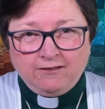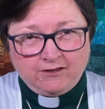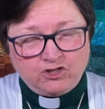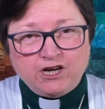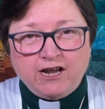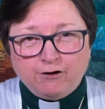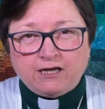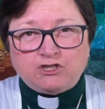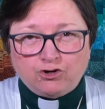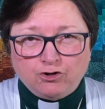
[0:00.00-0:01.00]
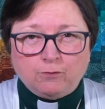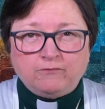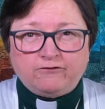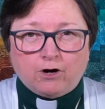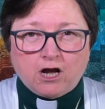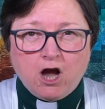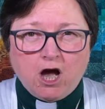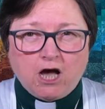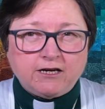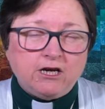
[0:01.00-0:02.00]
the generic term for a
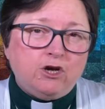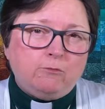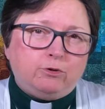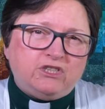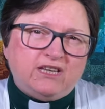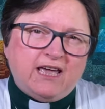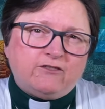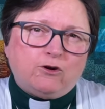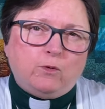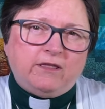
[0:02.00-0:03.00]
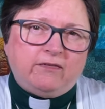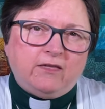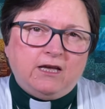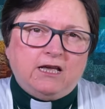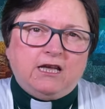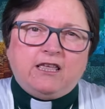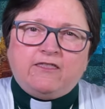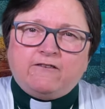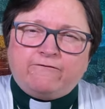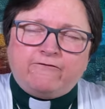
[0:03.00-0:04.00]
god, put together with
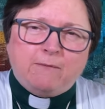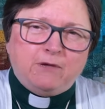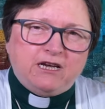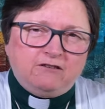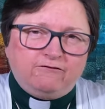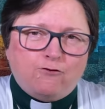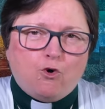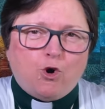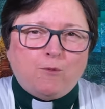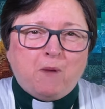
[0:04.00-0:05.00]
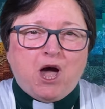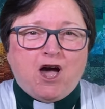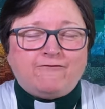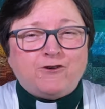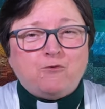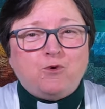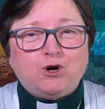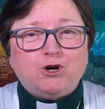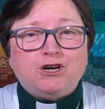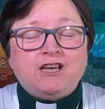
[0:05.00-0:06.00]
the feminine form of the
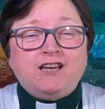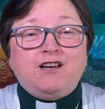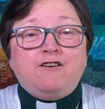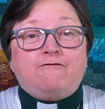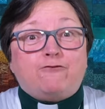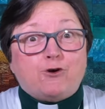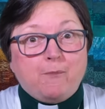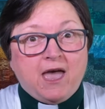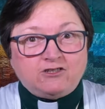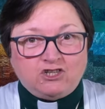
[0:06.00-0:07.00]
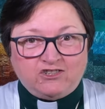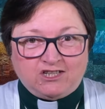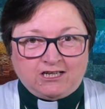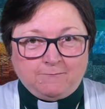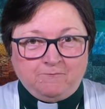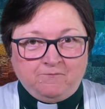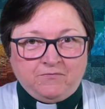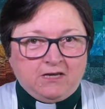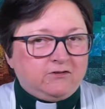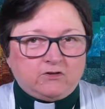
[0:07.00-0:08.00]
word for majesty.
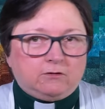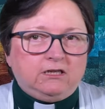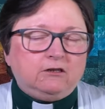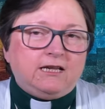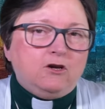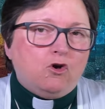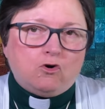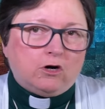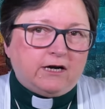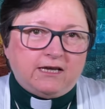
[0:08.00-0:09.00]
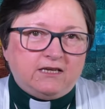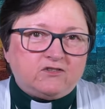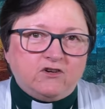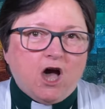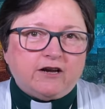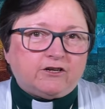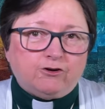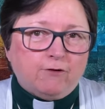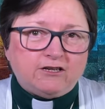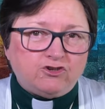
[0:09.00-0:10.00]
So clearly, Lord is not a
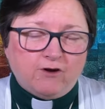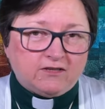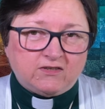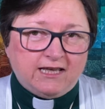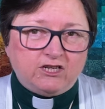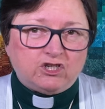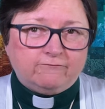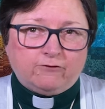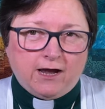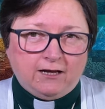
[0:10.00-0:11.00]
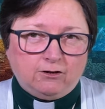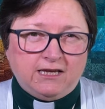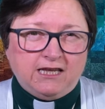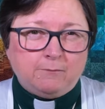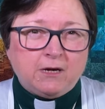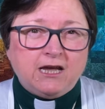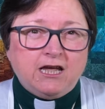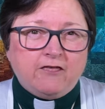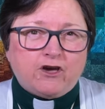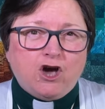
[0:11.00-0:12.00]
correct translation for Elohim,
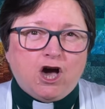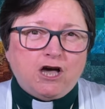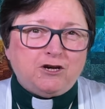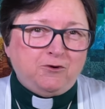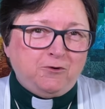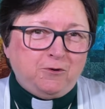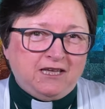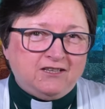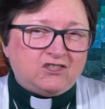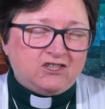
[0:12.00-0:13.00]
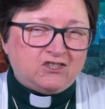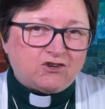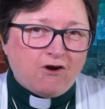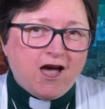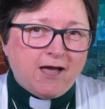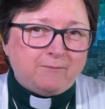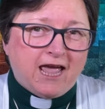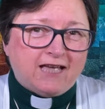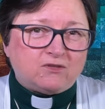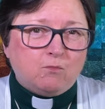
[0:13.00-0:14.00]
the God who is described
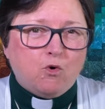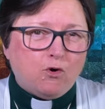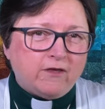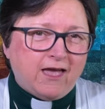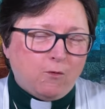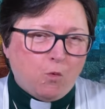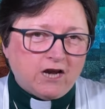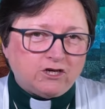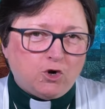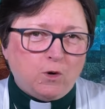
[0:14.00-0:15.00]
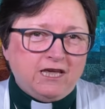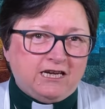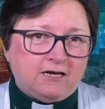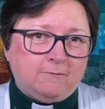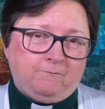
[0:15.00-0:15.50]
as more than one queen.